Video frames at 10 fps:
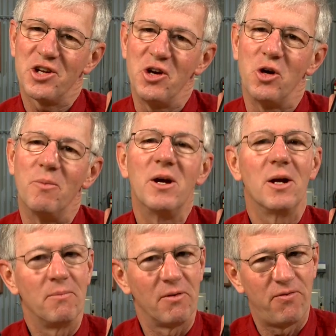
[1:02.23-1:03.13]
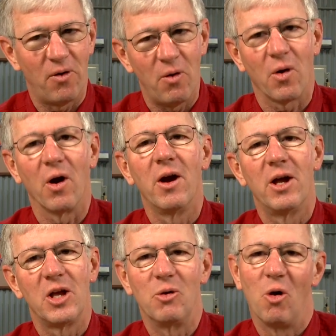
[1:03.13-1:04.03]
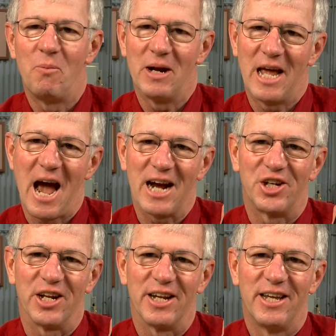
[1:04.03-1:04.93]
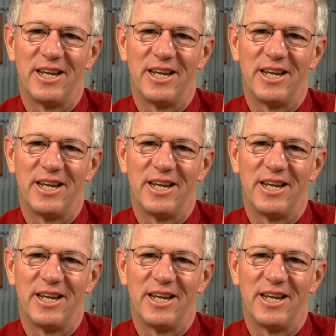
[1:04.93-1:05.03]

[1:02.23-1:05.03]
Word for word: tube before you open the action.